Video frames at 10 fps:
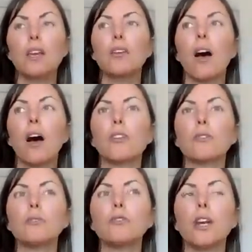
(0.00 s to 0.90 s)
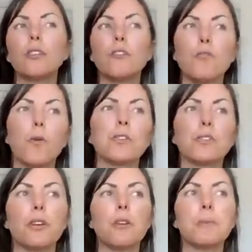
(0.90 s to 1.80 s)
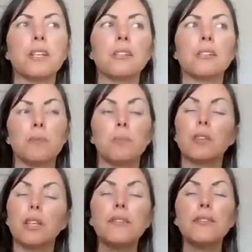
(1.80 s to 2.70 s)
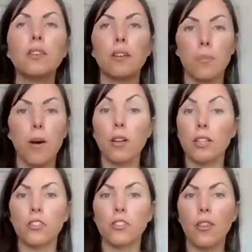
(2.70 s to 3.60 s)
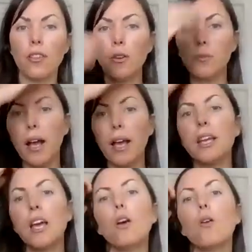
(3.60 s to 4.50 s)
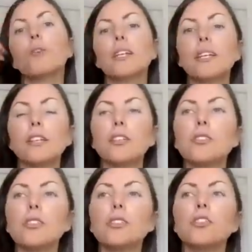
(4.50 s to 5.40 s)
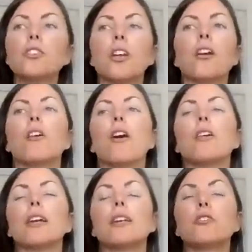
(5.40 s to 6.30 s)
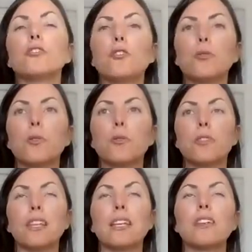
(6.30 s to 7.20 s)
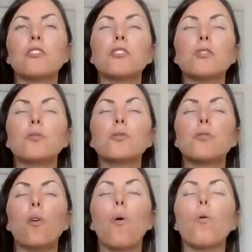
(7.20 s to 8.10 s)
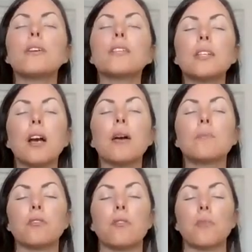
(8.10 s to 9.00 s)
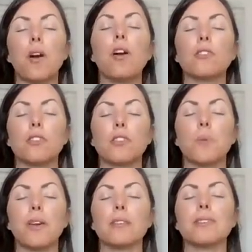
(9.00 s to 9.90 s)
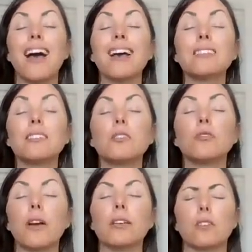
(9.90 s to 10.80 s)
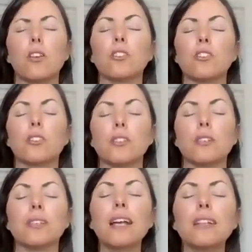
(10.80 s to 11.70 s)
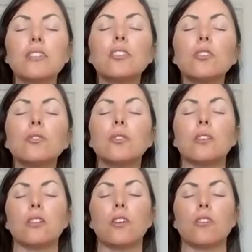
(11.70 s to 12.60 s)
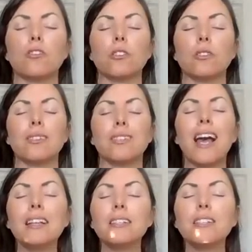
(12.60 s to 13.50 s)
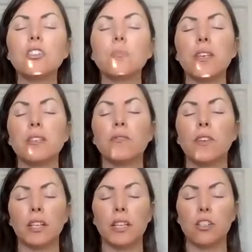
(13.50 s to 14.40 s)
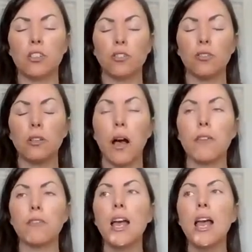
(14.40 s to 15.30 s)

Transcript: not through trying to force our opinions and beliefs upon each other, right? We're here to share our inner truth, and the inner truth always comes from the heart space. That's the Christ consciousness. That's the unity consciousness. That's the space of unconditional love.